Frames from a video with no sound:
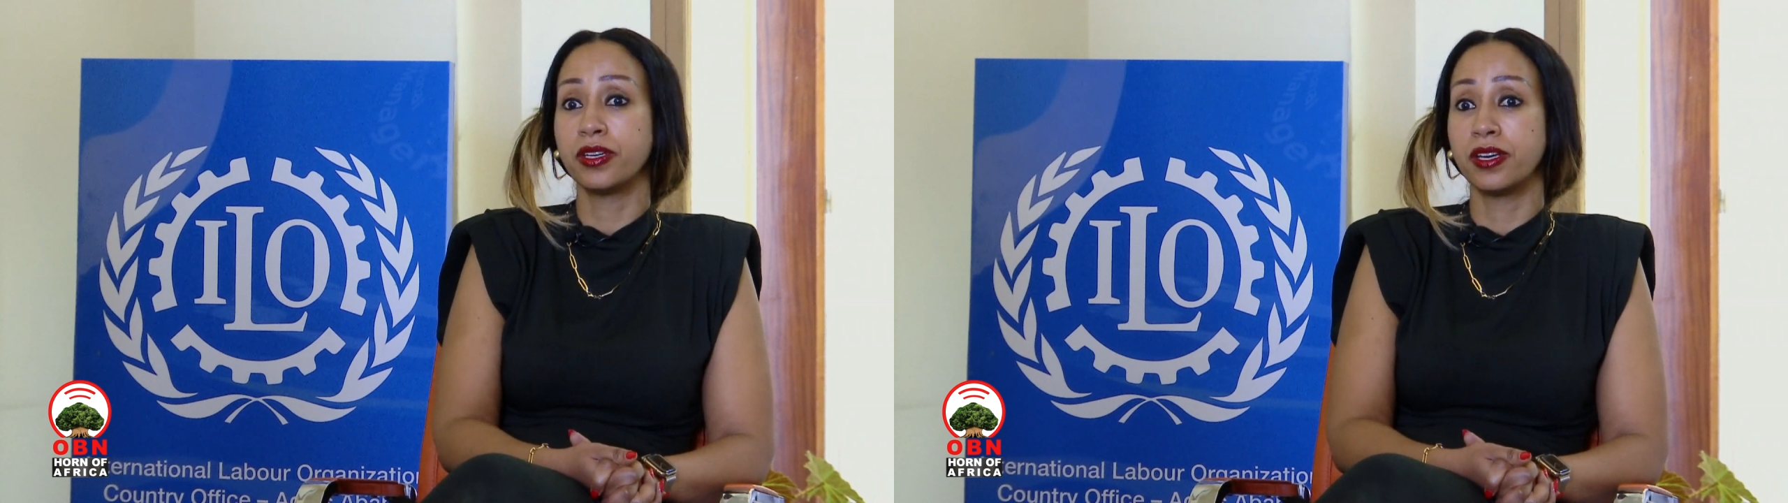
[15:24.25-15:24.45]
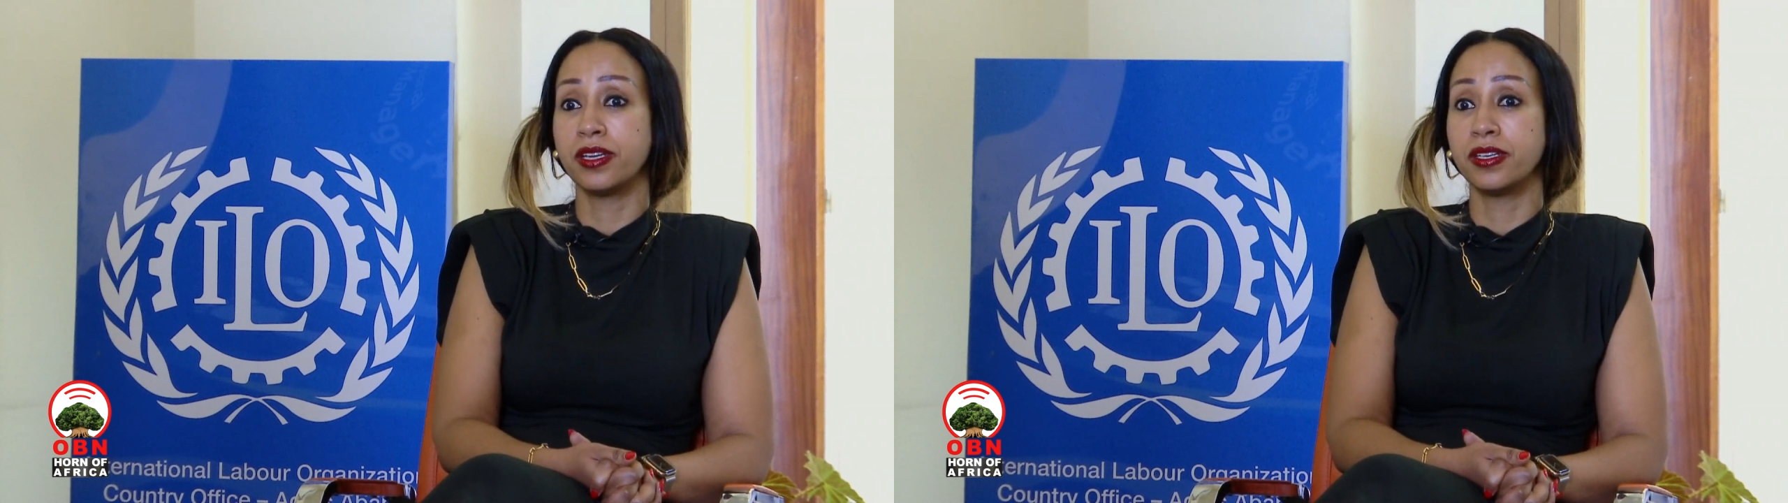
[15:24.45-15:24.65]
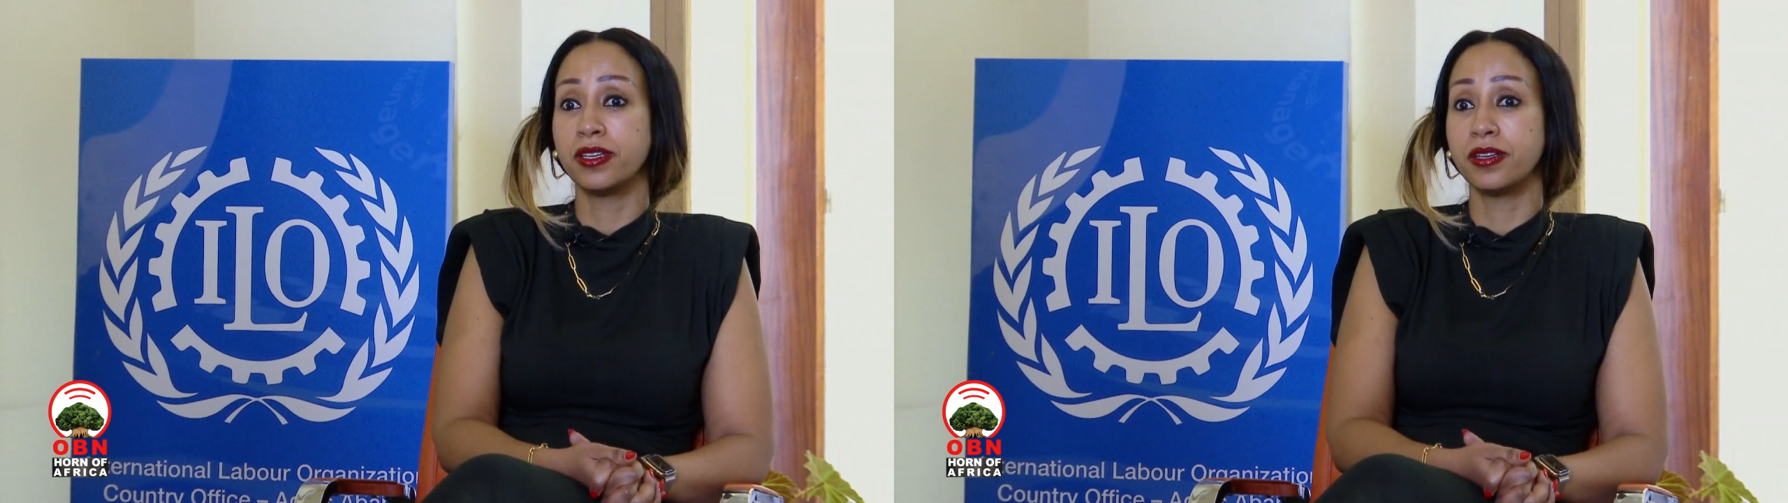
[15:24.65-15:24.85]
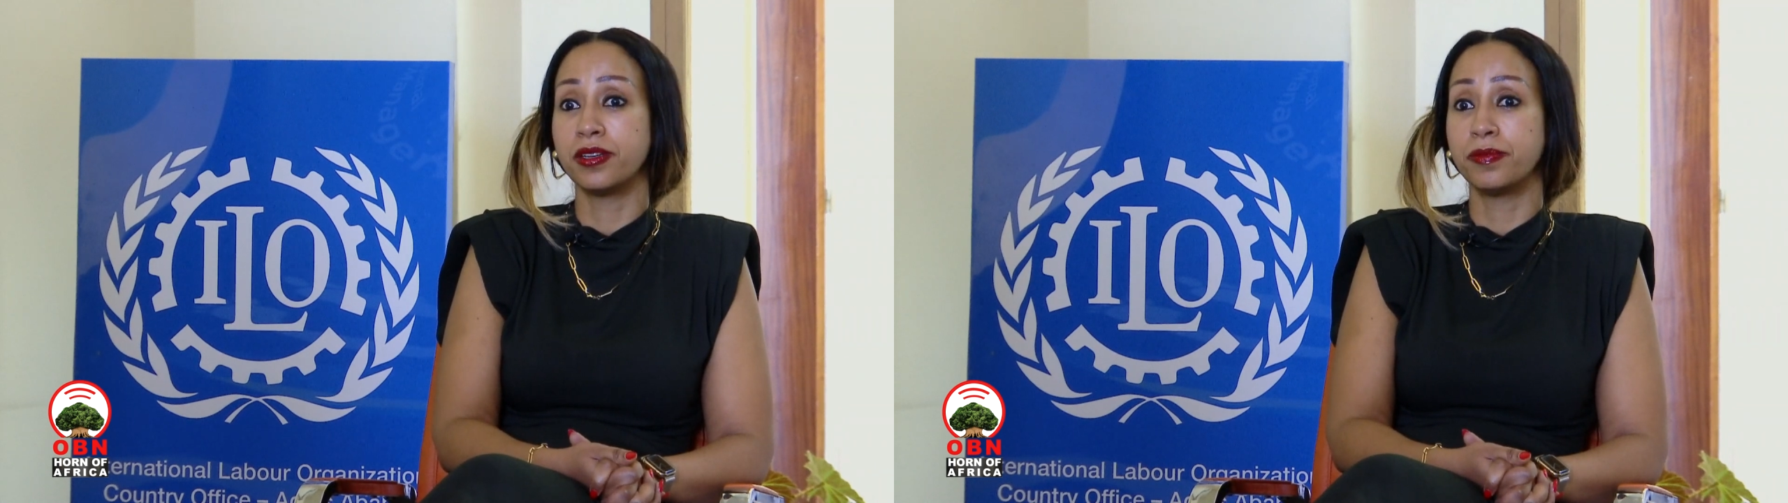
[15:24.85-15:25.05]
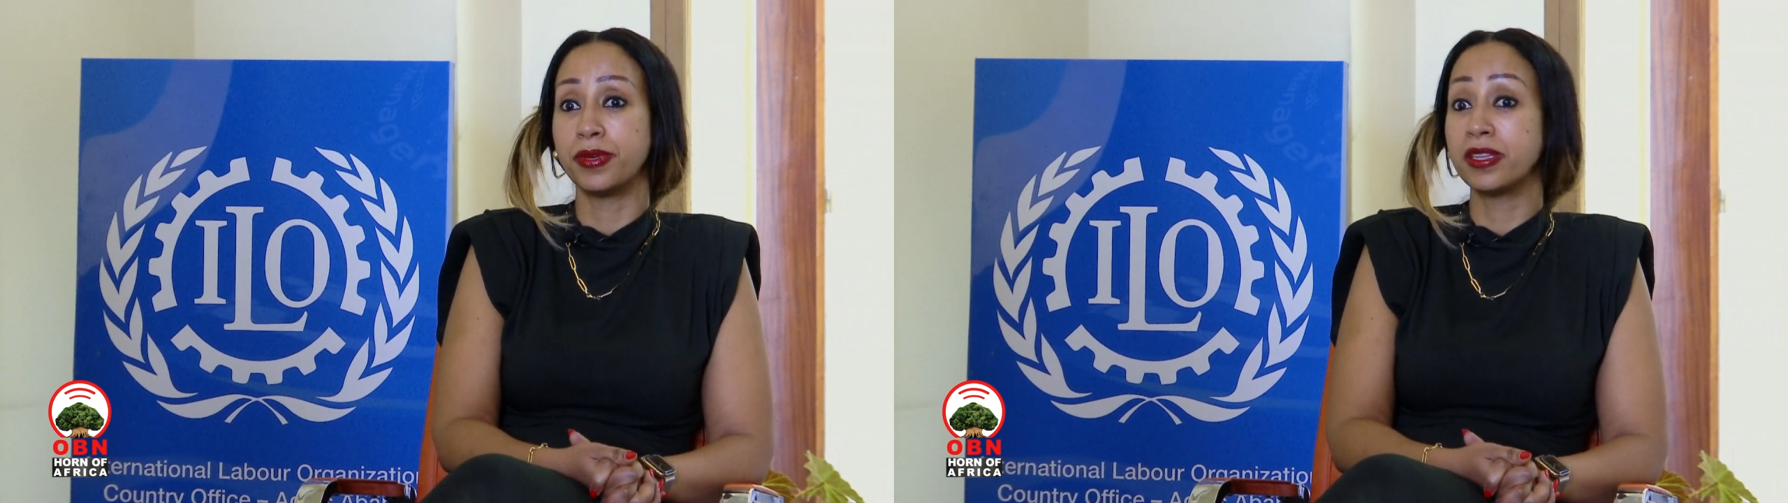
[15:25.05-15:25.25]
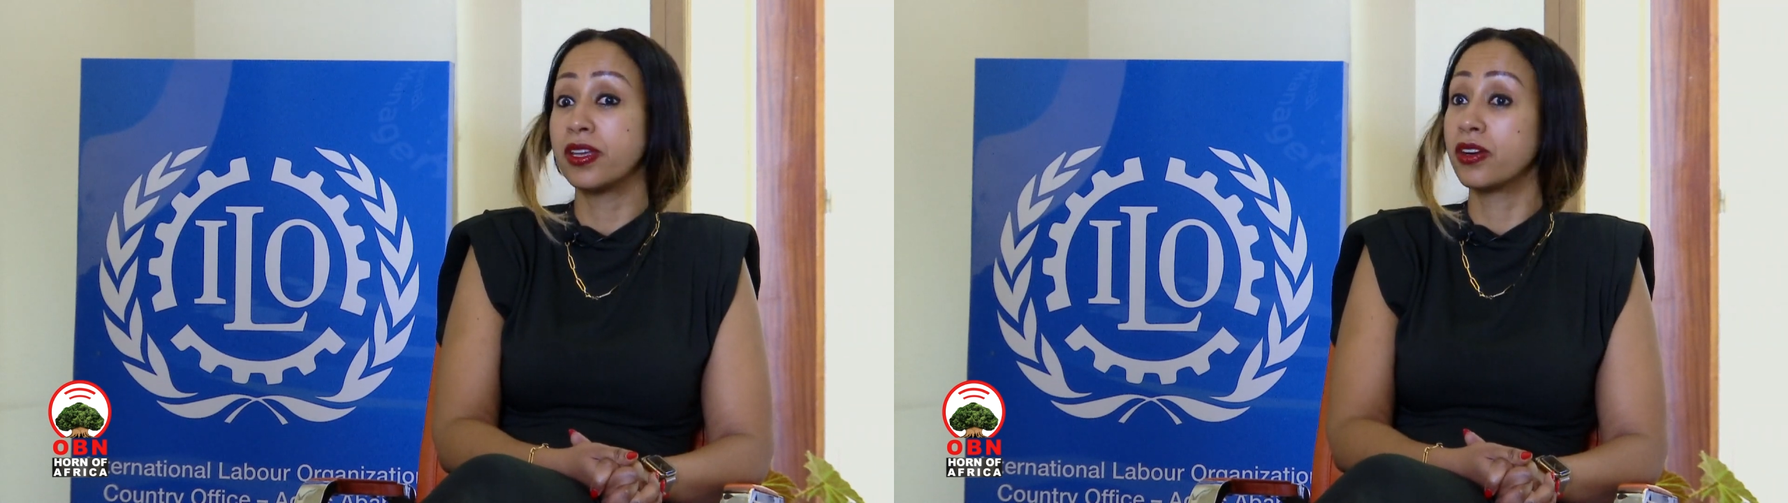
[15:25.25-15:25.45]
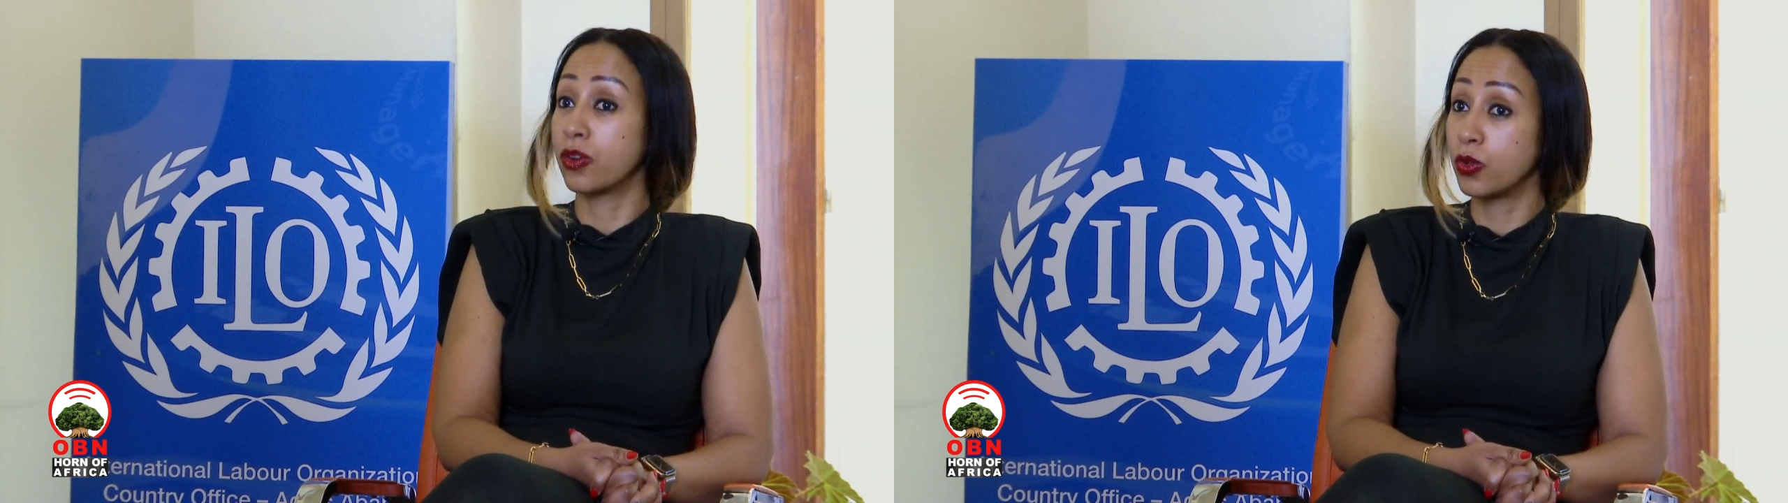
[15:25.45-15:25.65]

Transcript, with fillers: and uh, but they are